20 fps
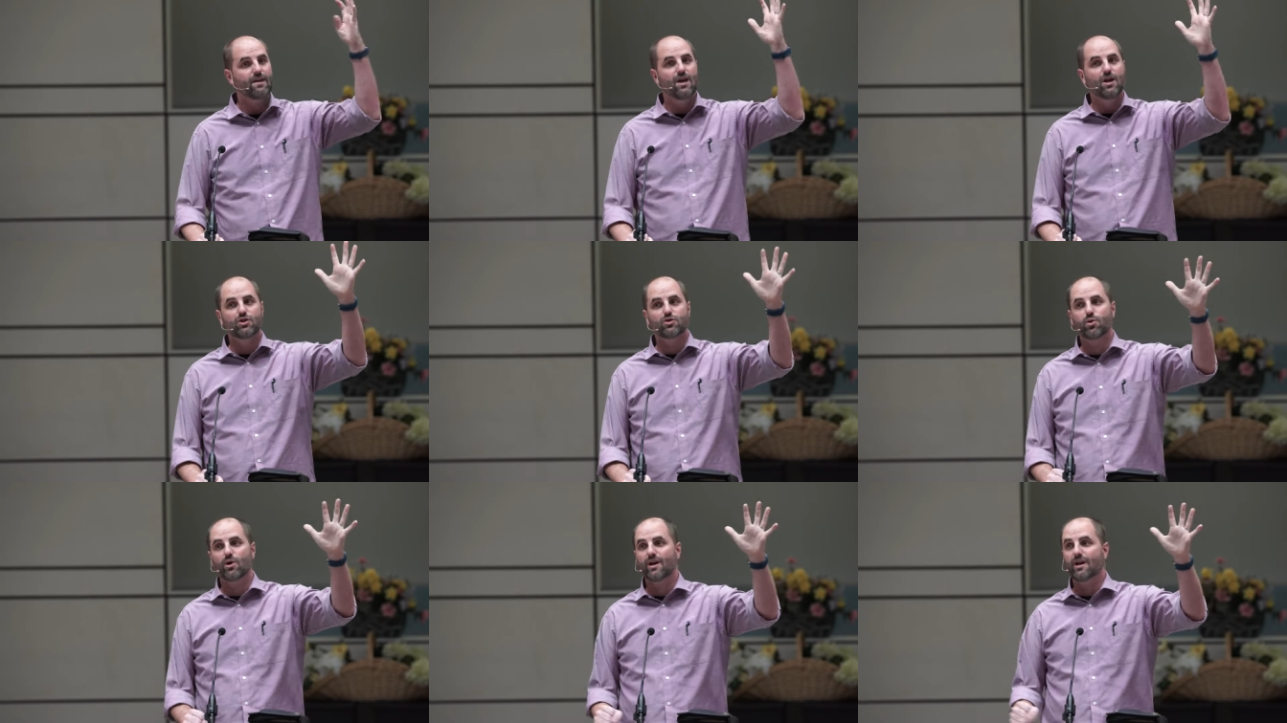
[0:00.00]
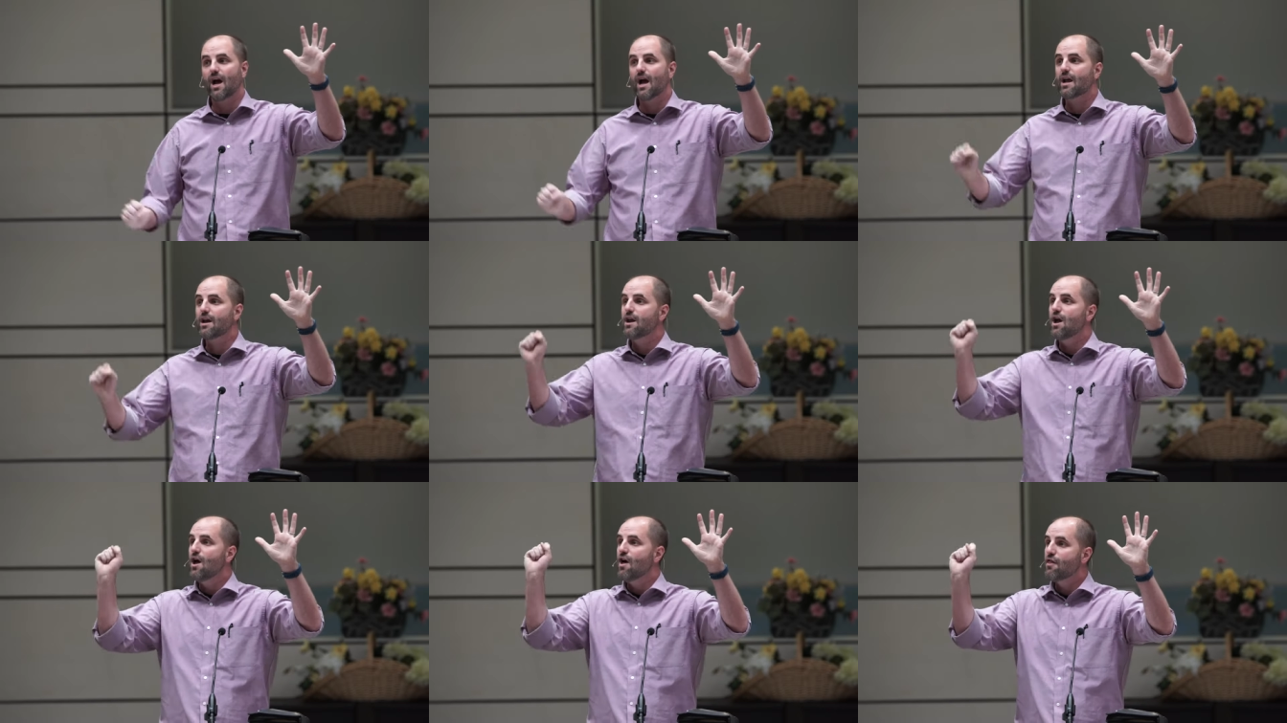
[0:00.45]

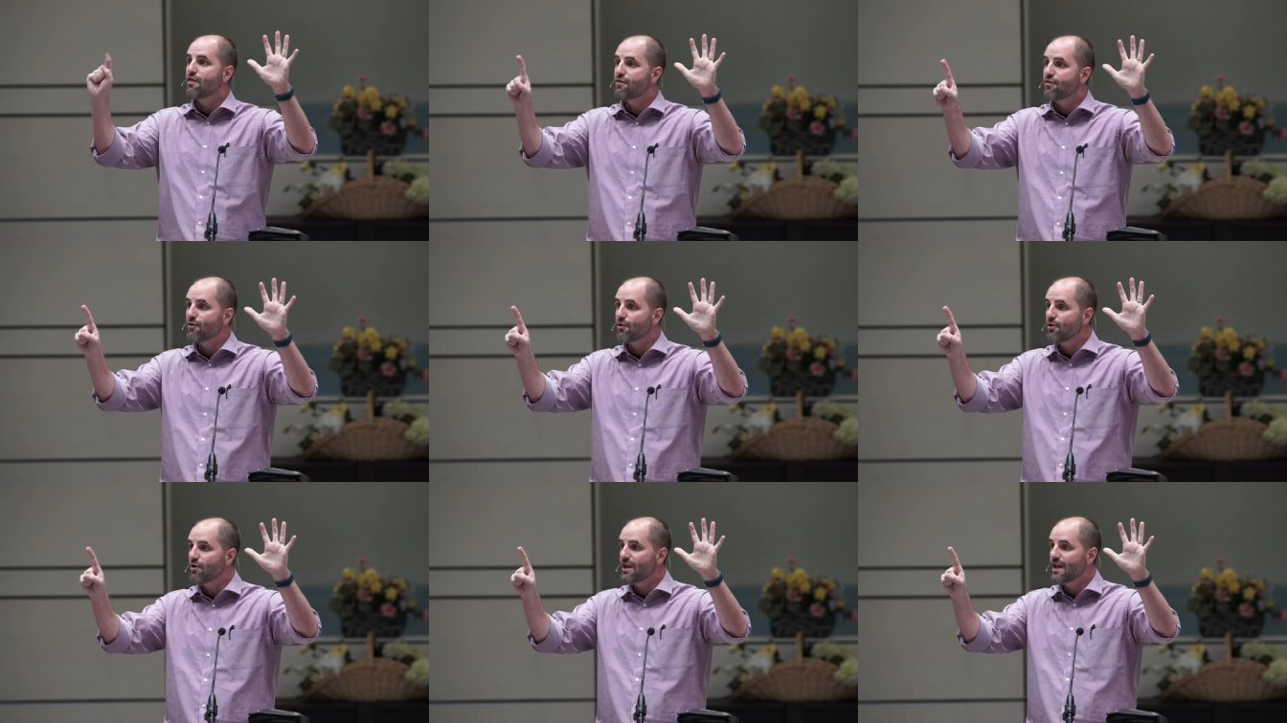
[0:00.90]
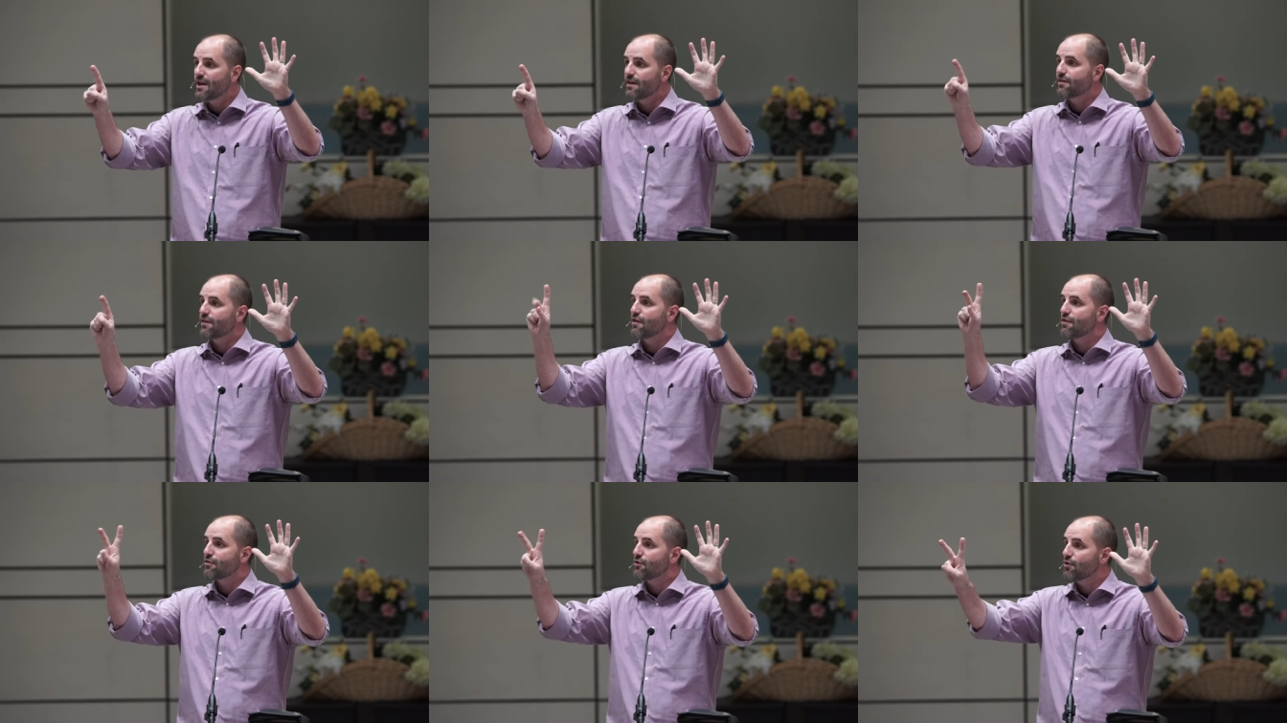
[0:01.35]
29th,
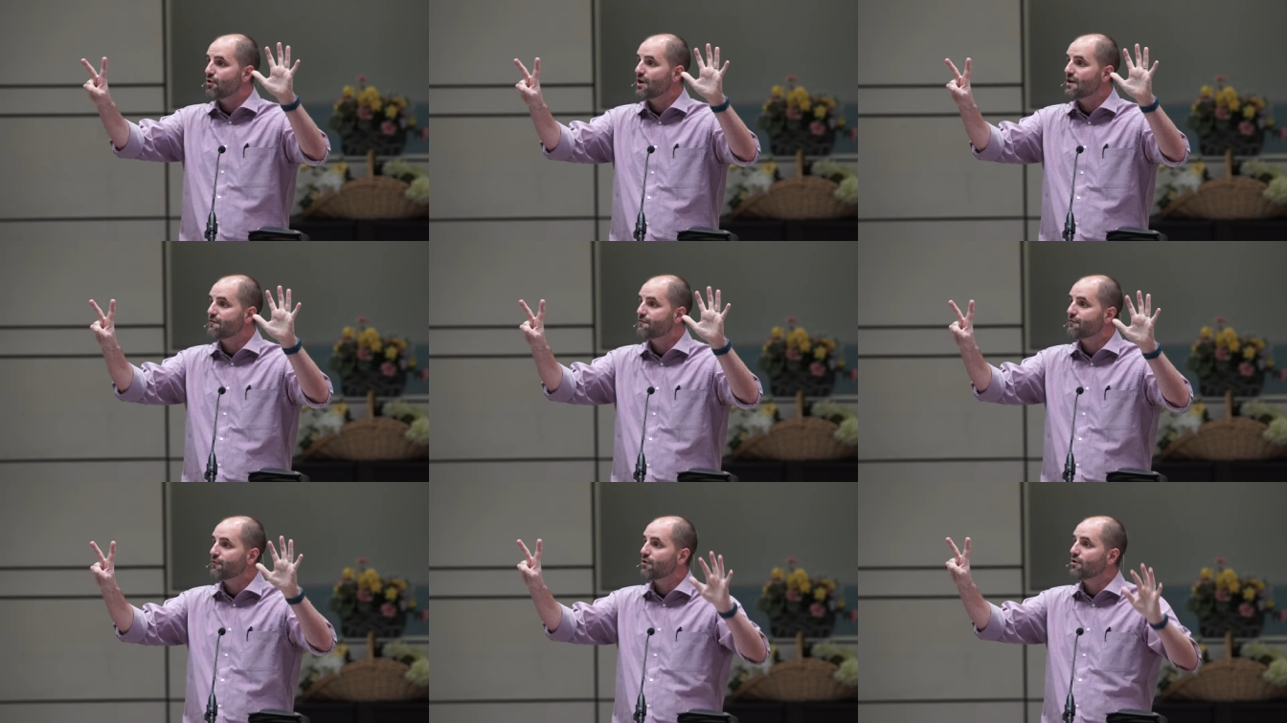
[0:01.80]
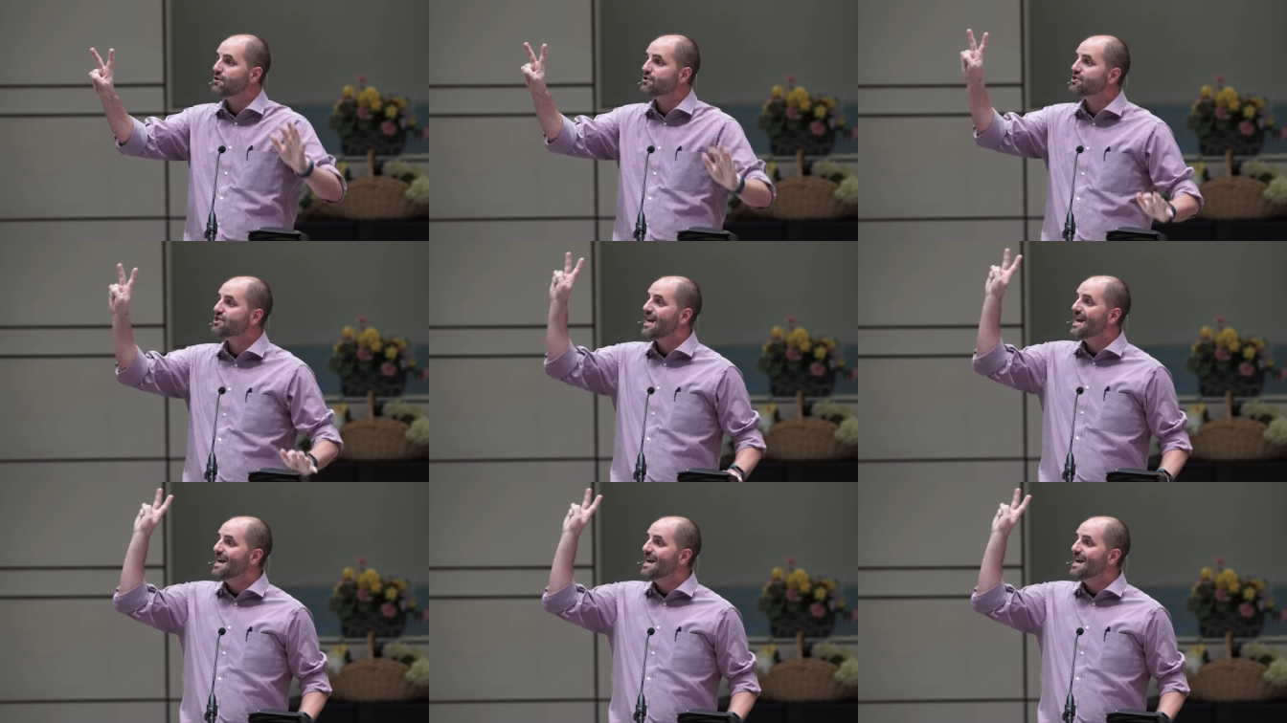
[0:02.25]
30th, 31st,